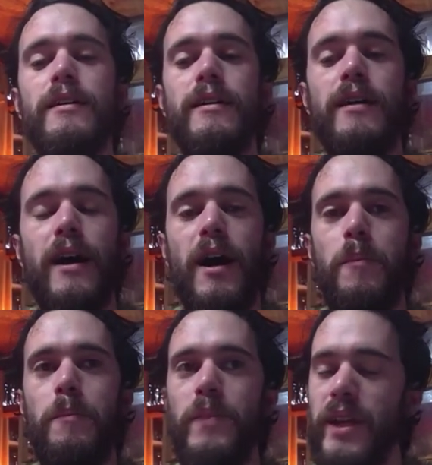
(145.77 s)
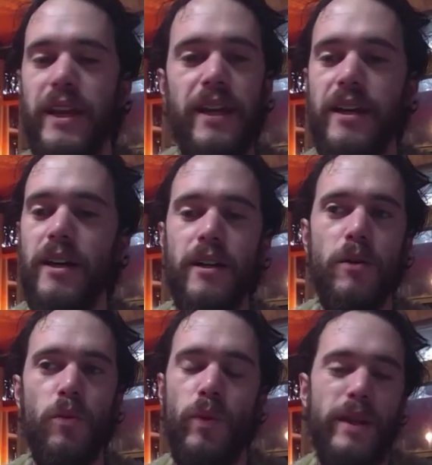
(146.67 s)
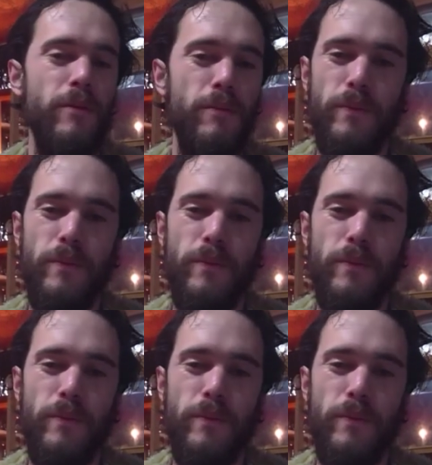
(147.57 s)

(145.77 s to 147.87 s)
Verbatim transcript: Um, but here we